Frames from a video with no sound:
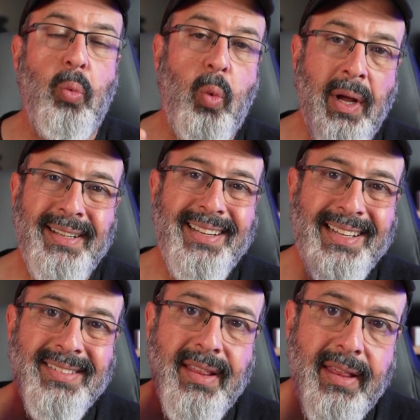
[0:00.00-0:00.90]
What
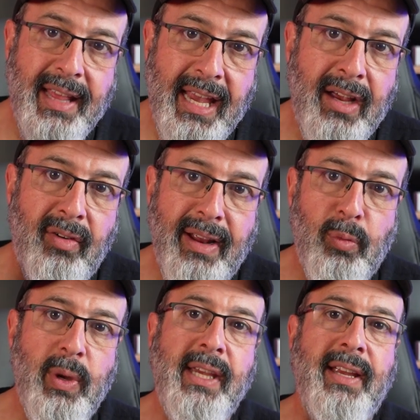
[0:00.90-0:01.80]
does their
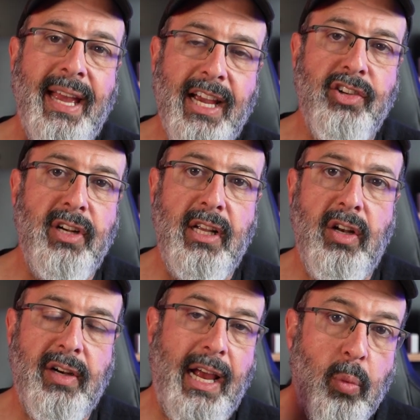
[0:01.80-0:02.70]
week actually
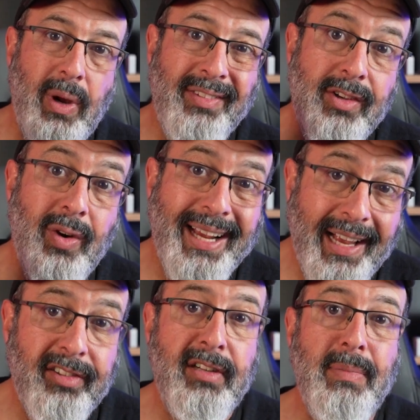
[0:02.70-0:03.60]
look like? What does your
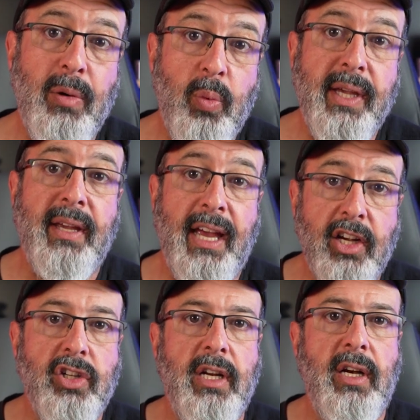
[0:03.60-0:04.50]
customer week
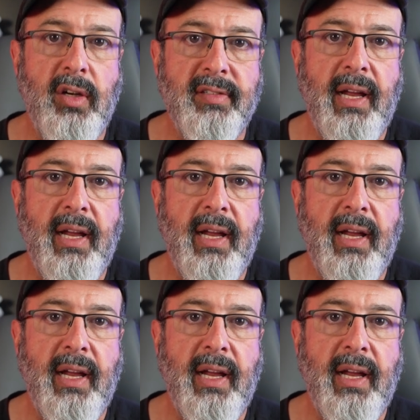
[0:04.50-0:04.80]
actually looks